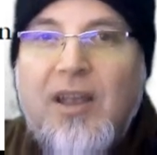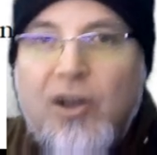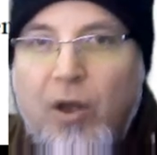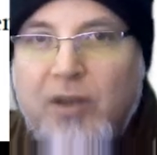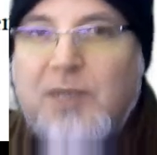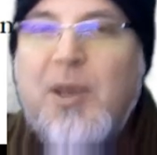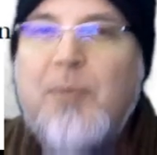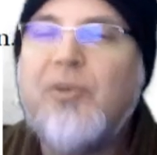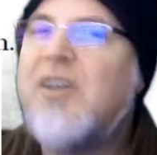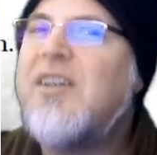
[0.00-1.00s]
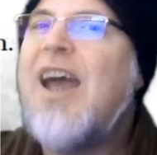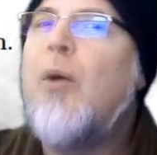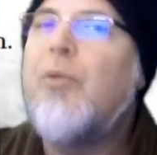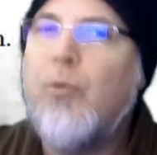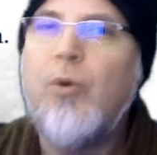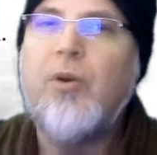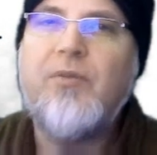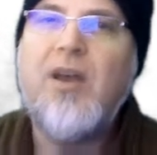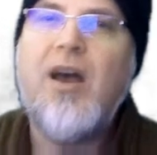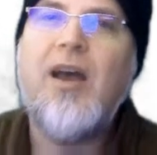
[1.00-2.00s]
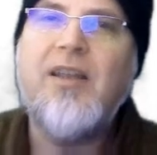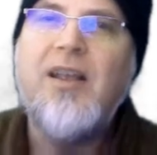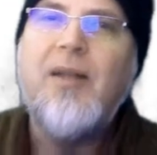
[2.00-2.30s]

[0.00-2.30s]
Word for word: causing people to doubt the word of God.